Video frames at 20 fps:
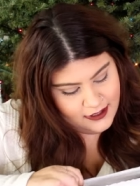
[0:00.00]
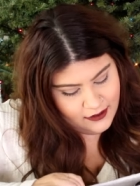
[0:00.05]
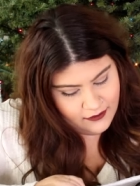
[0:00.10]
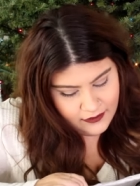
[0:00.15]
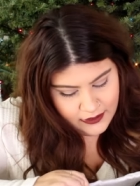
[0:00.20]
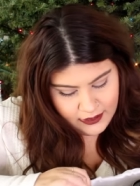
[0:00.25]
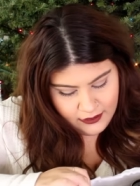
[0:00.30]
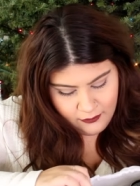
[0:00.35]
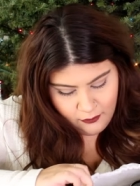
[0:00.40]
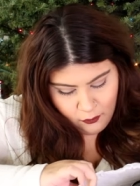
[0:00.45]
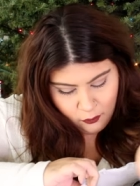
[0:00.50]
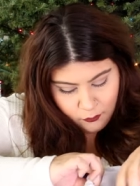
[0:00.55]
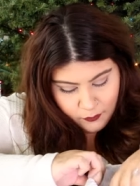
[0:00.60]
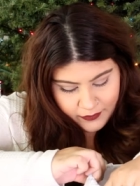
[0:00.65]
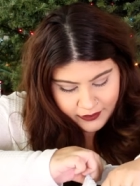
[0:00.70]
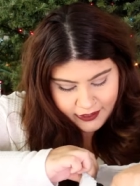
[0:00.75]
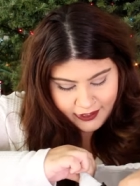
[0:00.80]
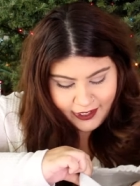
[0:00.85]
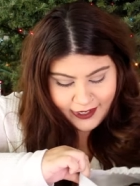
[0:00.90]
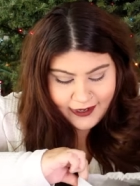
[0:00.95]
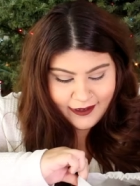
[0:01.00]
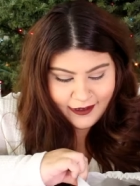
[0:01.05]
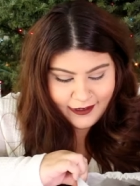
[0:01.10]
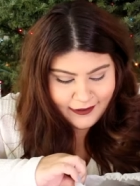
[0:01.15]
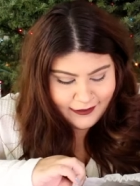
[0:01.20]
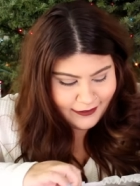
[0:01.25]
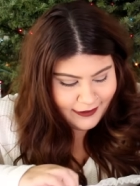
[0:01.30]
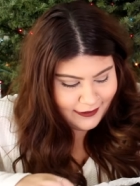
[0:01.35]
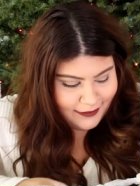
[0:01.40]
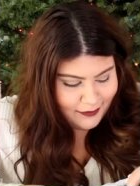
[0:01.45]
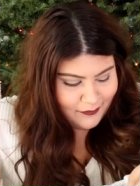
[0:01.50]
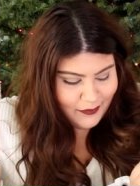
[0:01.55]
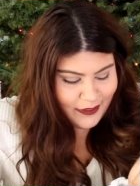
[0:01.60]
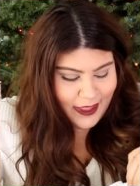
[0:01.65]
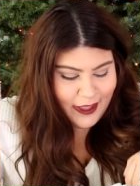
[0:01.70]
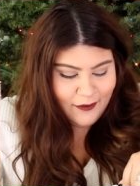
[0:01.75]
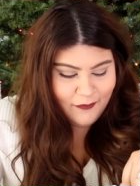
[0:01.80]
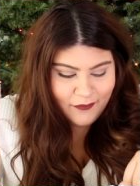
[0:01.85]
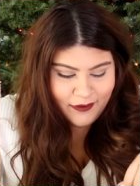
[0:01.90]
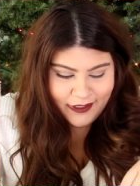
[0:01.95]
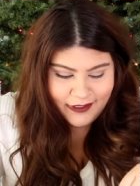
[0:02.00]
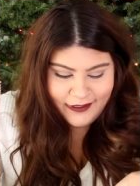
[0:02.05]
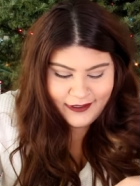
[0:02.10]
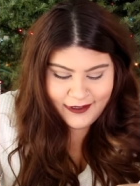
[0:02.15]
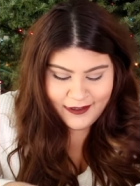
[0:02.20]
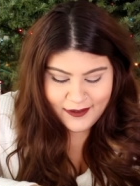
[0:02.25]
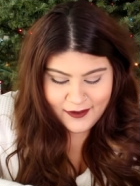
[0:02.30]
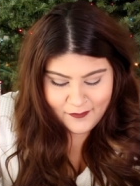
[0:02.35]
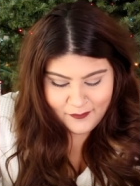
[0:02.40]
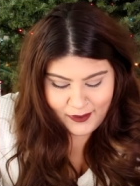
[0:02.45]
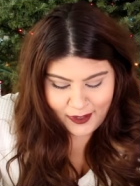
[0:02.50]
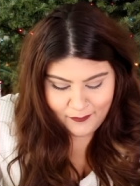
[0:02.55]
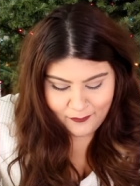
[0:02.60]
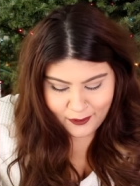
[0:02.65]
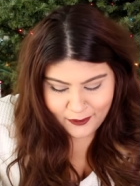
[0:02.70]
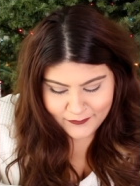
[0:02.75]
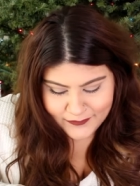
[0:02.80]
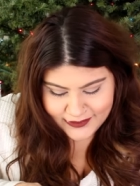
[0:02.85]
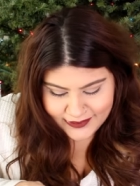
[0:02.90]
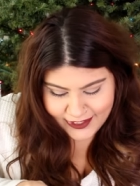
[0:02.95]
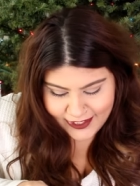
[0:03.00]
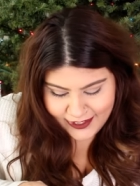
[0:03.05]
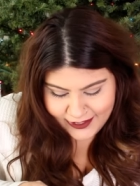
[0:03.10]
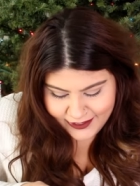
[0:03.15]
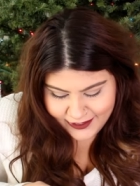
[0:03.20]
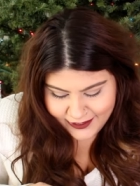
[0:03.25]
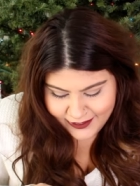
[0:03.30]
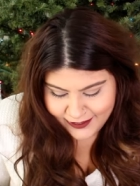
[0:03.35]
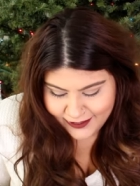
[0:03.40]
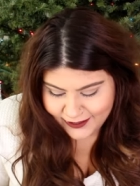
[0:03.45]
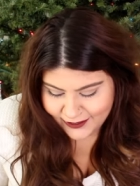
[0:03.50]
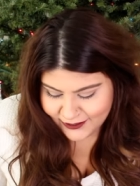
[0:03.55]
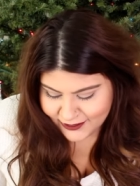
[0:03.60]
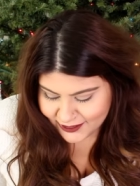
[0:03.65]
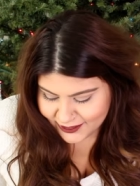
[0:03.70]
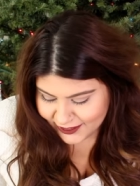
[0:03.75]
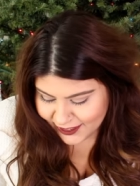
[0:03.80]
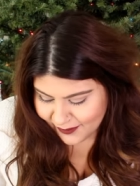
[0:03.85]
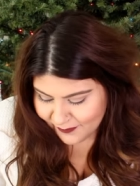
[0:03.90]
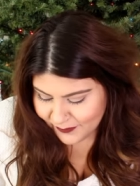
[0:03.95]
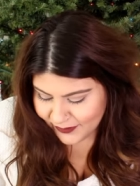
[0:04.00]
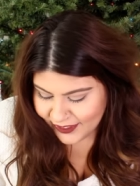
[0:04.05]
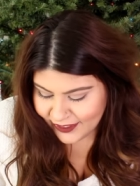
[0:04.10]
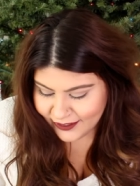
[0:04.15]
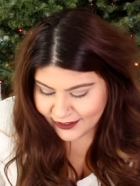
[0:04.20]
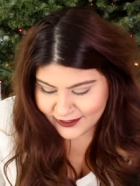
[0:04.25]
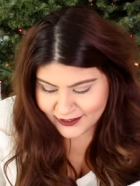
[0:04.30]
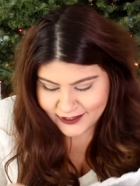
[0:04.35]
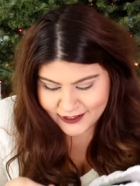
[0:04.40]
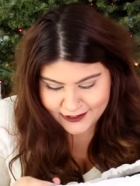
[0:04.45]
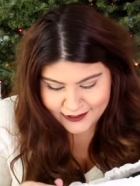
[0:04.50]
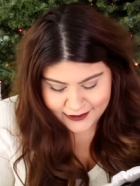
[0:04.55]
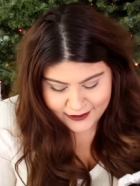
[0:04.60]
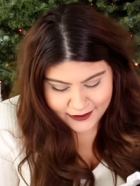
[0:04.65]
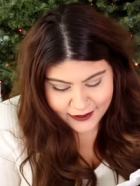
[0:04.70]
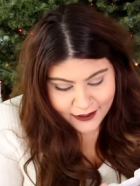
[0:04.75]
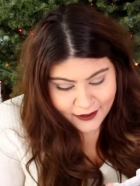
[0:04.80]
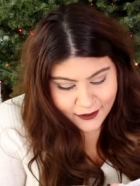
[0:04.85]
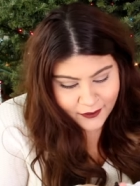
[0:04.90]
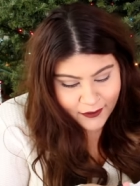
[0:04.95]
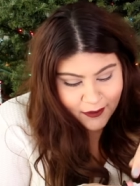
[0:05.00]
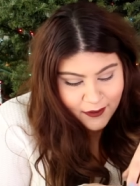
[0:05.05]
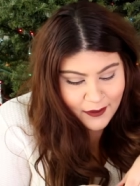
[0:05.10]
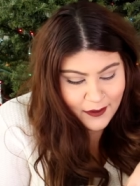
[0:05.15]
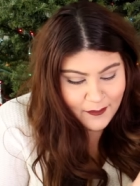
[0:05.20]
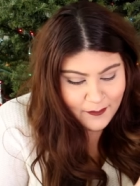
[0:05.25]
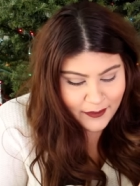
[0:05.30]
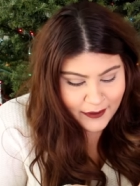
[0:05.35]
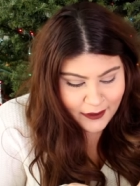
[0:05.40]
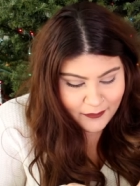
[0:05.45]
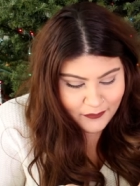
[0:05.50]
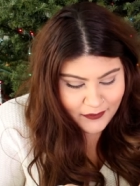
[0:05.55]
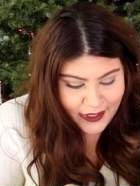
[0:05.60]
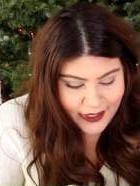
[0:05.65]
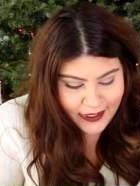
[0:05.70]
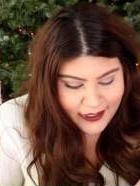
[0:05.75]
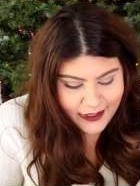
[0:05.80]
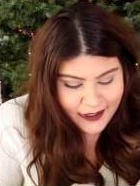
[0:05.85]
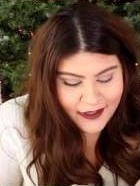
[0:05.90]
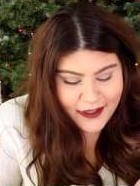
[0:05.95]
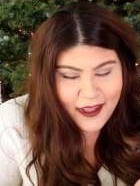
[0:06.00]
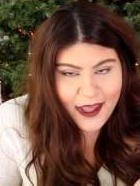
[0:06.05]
Go ahead and open it. I kind of like the black one. My mom's like, you should get pink because she's a girl. But I'm like,